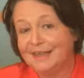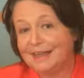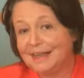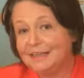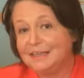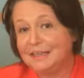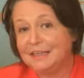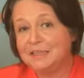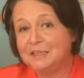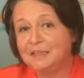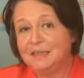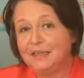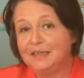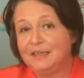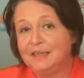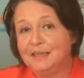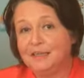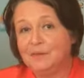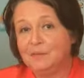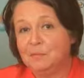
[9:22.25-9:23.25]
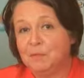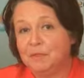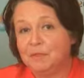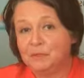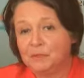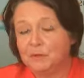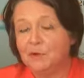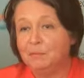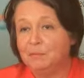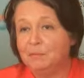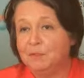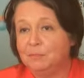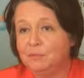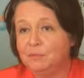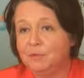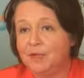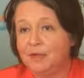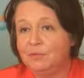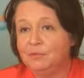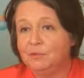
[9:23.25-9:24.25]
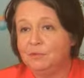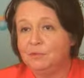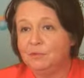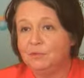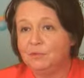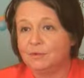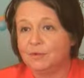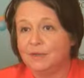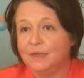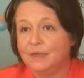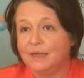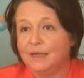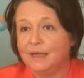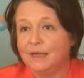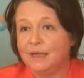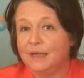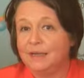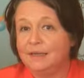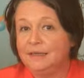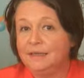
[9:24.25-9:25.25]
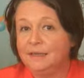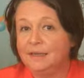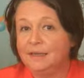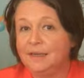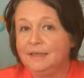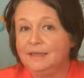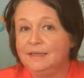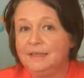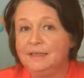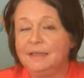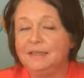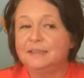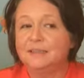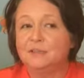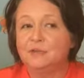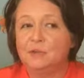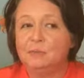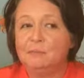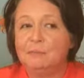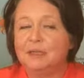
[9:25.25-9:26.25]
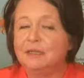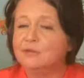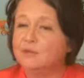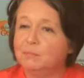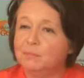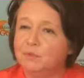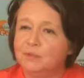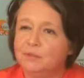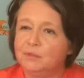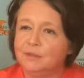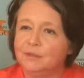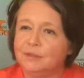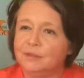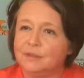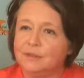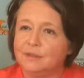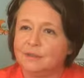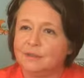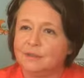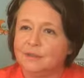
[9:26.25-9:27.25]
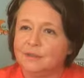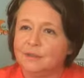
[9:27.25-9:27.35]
And that's, I think, what the young people have to do. And I think it's tremendous opportunity.